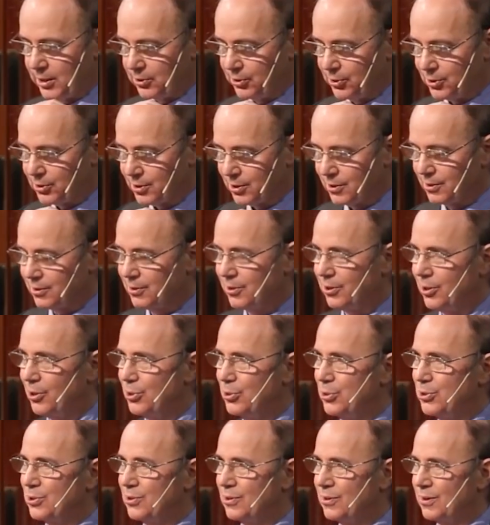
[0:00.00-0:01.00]
look
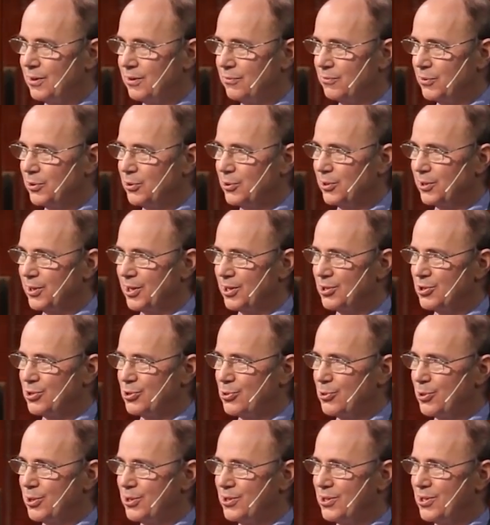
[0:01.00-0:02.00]
closer, if we look at
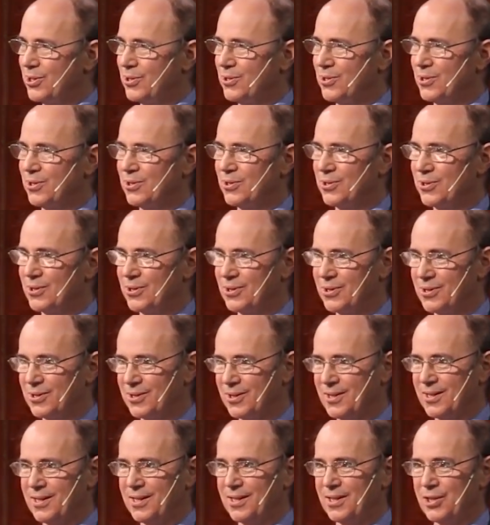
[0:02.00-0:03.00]
short distances,
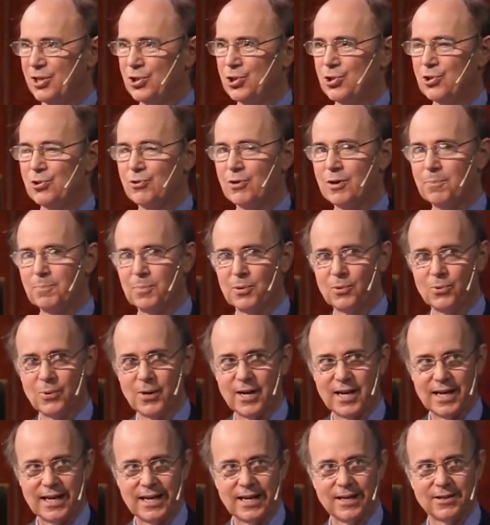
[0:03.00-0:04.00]
strip
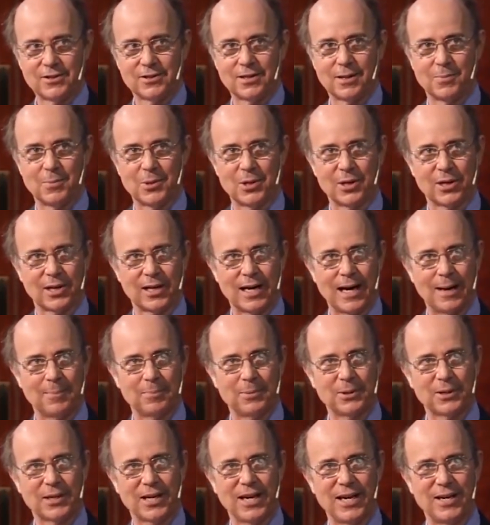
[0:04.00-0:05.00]
away some of the
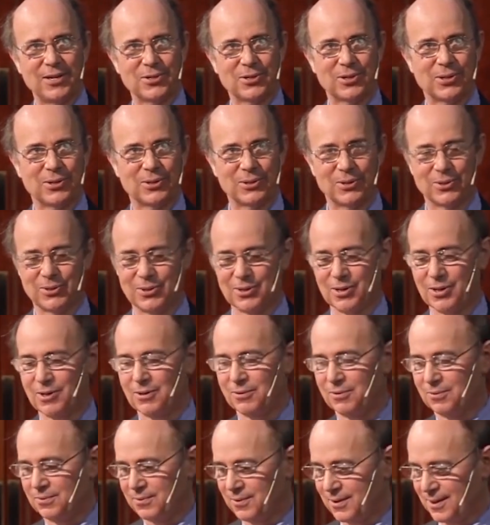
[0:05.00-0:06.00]
complications
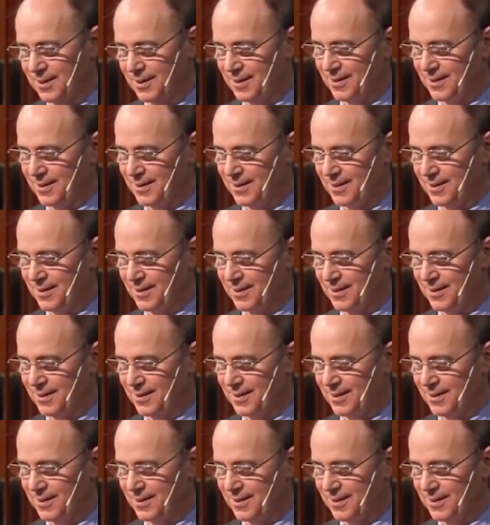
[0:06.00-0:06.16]
of